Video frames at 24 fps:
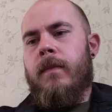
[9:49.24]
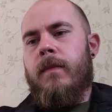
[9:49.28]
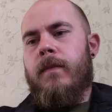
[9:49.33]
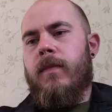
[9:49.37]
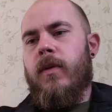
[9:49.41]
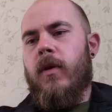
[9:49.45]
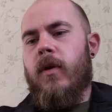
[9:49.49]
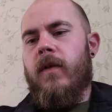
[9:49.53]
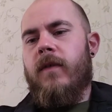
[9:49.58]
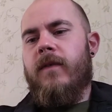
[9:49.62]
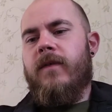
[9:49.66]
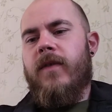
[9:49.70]

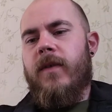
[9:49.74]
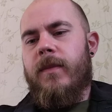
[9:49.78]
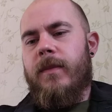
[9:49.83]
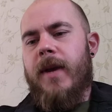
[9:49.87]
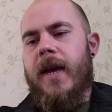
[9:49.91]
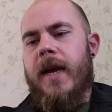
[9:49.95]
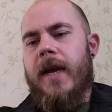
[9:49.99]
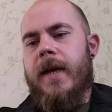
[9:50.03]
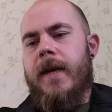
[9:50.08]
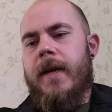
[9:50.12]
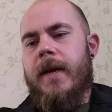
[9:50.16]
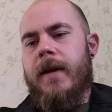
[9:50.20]
But for
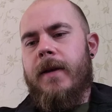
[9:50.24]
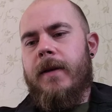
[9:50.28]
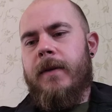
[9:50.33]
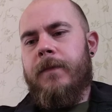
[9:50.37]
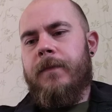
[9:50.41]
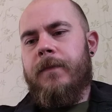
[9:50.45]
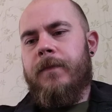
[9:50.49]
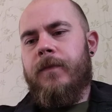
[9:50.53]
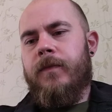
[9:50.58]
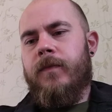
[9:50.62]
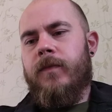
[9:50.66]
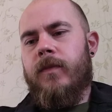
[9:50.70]
me,
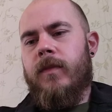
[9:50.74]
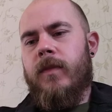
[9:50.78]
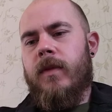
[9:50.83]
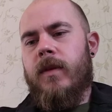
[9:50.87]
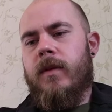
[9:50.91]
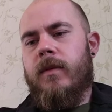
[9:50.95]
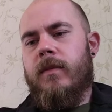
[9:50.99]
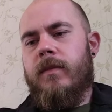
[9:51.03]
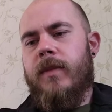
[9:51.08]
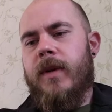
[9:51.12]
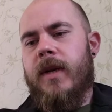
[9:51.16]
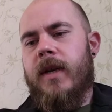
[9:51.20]

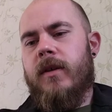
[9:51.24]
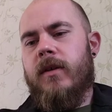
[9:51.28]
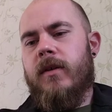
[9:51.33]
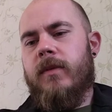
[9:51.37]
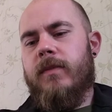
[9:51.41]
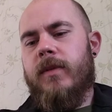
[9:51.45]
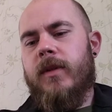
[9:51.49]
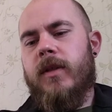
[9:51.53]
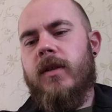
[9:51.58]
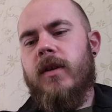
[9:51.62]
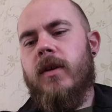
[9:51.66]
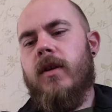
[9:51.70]
the Bearded
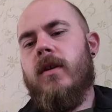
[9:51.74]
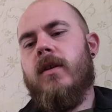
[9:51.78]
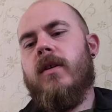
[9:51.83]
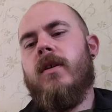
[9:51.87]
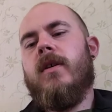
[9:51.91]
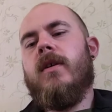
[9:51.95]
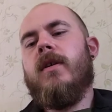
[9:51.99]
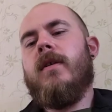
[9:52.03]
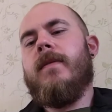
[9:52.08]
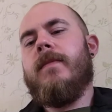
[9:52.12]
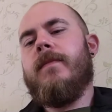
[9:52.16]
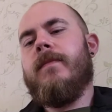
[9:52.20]

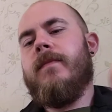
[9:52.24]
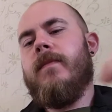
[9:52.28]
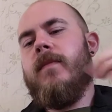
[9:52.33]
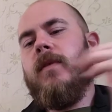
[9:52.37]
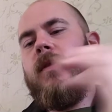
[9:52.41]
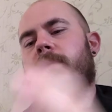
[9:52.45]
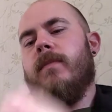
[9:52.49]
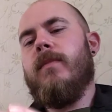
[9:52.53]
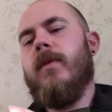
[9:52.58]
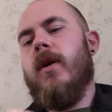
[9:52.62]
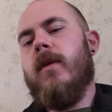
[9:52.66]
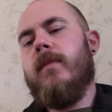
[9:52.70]
Berserker
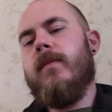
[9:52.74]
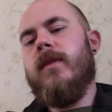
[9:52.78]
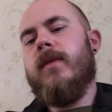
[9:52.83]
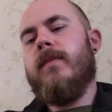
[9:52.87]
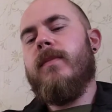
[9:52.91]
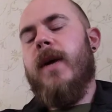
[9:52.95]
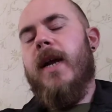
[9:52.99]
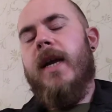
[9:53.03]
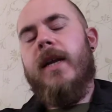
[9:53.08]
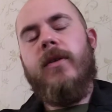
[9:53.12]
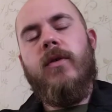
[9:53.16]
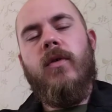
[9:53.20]
and the Barbers
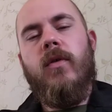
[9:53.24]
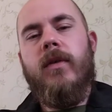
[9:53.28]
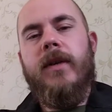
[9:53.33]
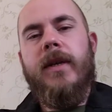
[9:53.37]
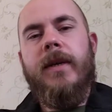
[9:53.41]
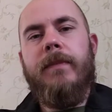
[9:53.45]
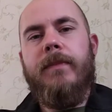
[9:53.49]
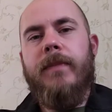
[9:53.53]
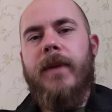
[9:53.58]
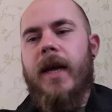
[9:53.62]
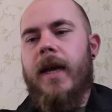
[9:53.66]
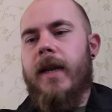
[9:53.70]
Bay
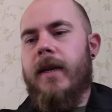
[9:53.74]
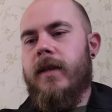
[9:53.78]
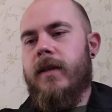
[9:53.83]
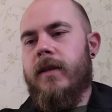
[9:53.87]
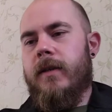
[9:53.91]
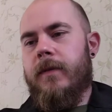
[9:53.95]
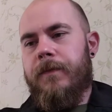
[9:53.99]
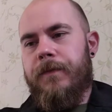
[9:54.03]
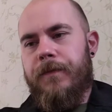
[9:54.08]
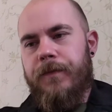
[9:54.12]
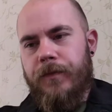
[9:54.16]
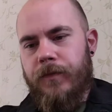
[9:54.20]
Nordic
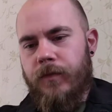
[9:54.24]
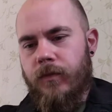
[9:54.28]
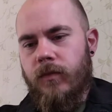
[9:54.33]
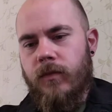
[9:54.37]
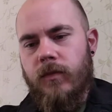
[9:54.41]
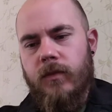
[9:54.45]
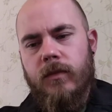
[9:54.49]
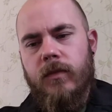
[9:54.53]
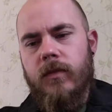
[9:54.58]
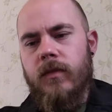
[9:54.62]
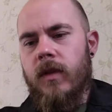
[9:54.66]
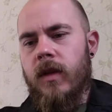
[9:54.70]
blend,
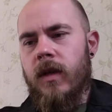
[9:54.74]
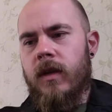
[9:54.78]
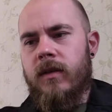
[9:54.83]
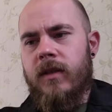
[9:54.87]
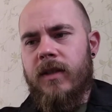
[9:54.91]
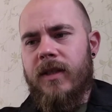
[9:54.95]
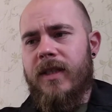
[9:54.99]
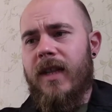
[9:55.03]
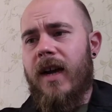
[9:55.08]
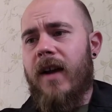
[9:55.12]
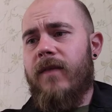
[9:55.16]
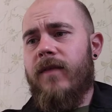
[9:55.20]

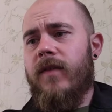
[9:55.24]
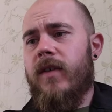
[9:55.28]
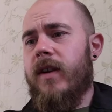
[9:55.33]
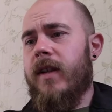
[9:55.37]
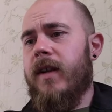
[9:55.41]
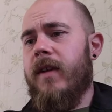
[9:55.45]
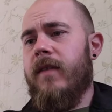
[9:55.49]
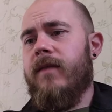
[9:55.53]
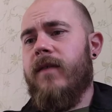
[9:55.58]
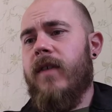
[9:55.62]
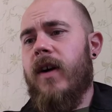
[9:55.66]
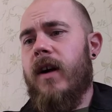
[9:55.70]

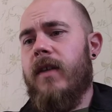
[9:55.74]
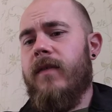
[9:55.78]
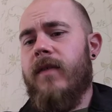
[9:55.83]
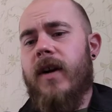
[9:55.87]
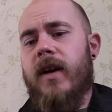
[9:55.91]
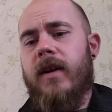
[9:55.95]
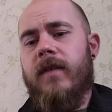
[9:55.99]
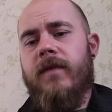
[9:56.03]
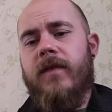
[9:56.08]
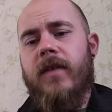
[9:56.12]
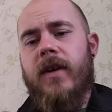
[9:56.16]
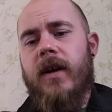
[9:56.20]
definitely a 5
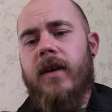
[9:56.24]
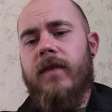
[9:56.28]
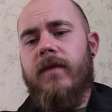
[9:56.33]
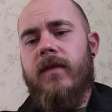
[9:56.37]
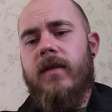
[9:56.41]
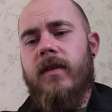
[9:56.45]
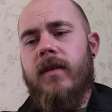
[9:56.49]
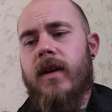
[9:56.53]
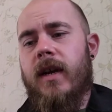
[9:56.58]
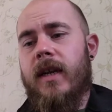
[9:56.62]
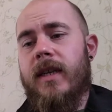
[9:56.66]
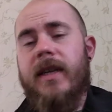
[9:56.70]
out of 5.
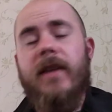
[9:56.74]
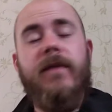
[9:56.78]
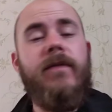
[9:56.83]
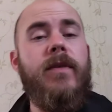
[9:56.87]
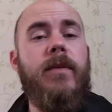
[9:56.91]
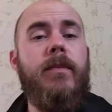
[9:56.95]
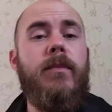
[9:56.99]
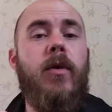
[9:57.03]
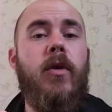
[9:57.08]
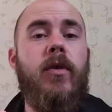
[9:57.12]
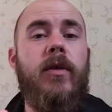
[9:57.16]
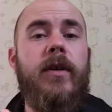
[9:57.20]
I'd give
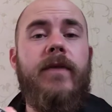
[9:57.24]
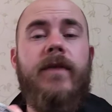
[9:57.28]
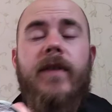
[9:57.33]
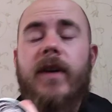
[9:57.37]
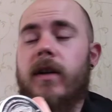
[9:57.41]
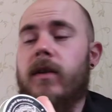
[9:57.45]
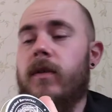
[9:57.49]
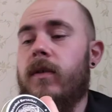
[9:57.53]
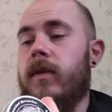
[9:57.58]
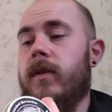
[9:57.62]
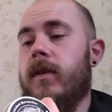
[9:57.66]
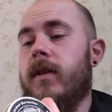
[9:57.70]
them more if I
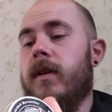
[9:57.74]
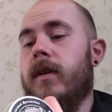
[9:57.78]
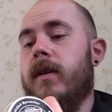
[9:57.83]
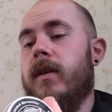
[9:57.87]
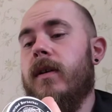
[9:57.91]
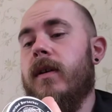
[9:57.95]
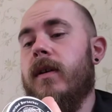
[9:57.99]
could.